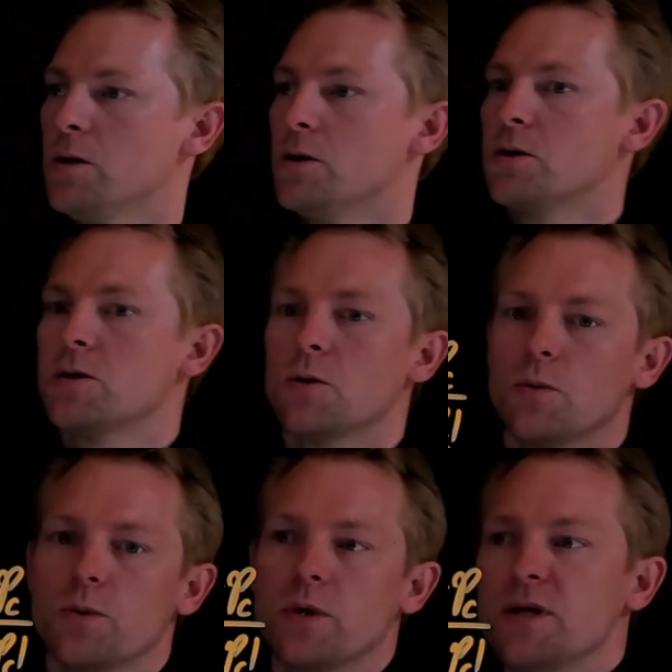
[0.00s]
So
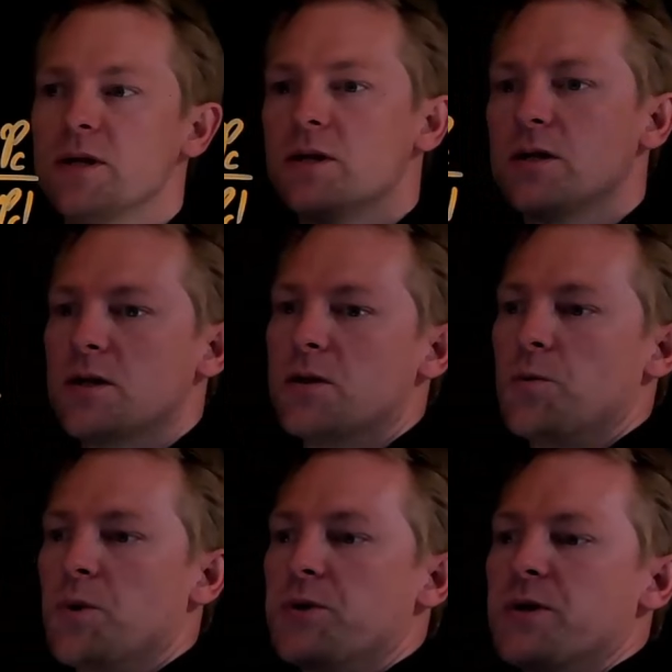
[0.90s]
this is, we
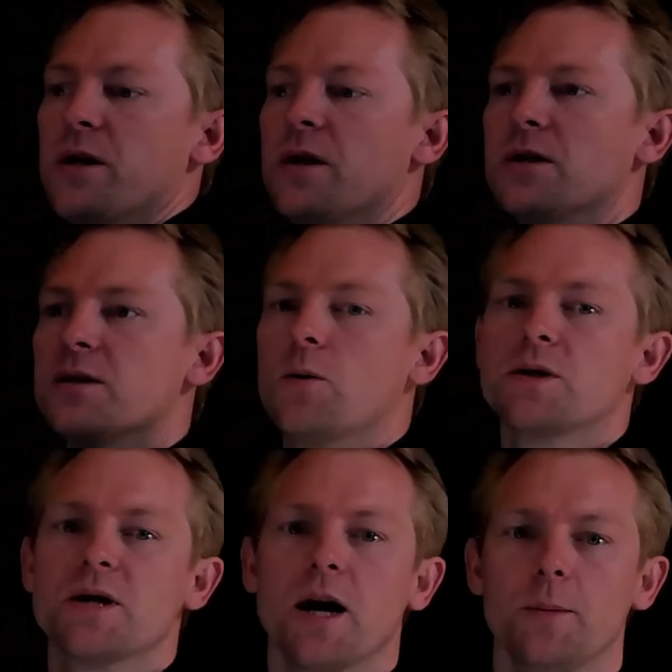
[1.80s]
could say that is our
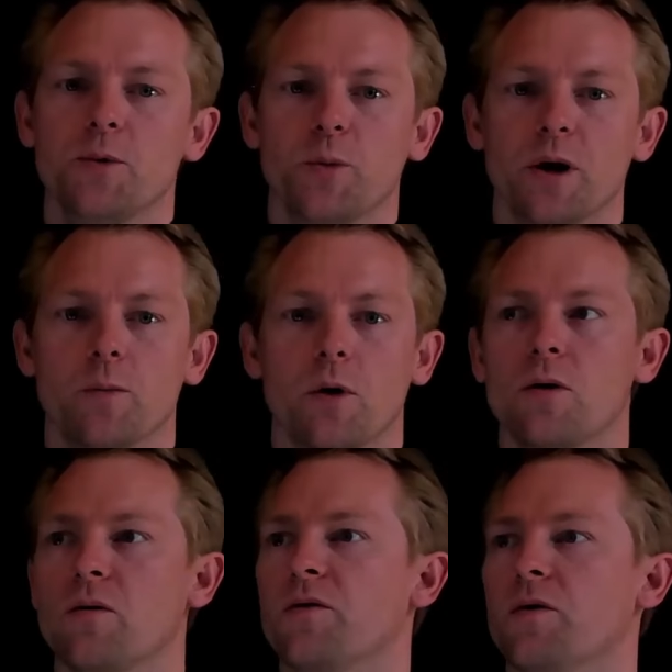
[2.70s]
time domain
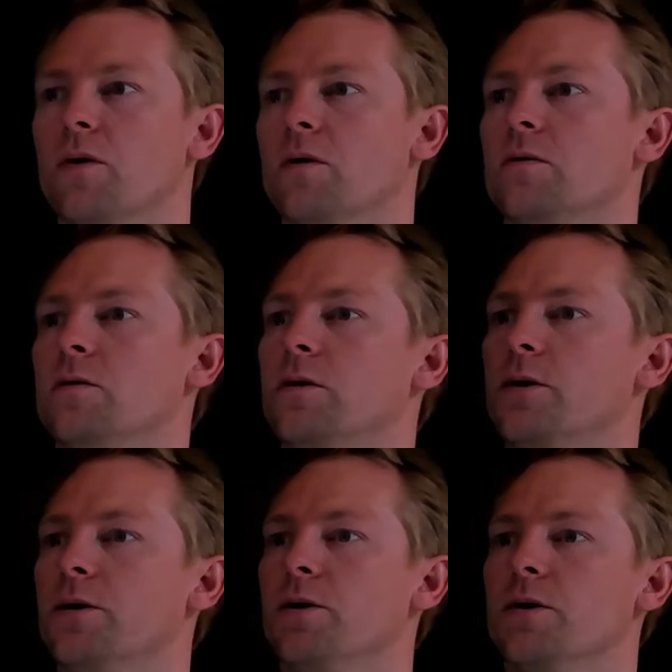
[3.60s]
model for
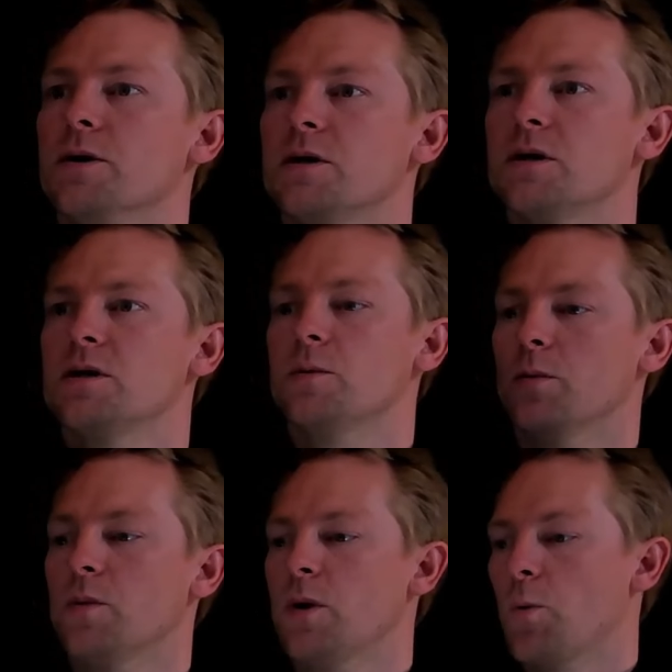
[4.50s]
the system
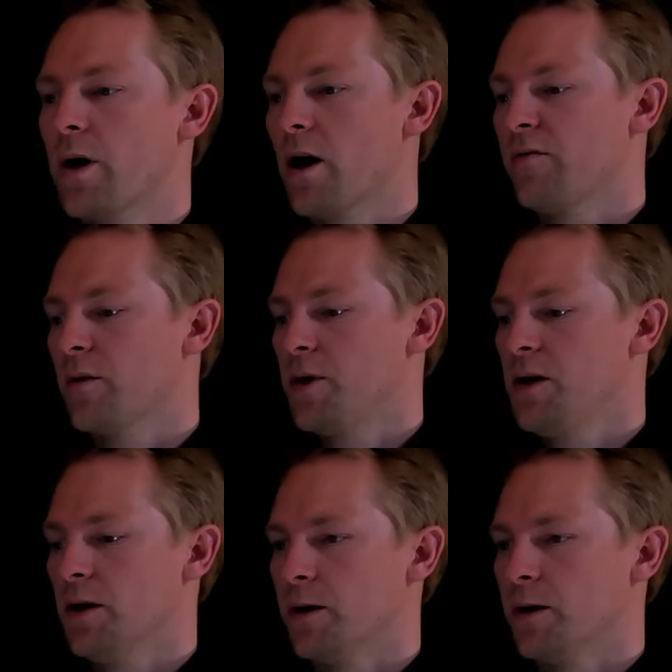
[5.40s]
that we have up here.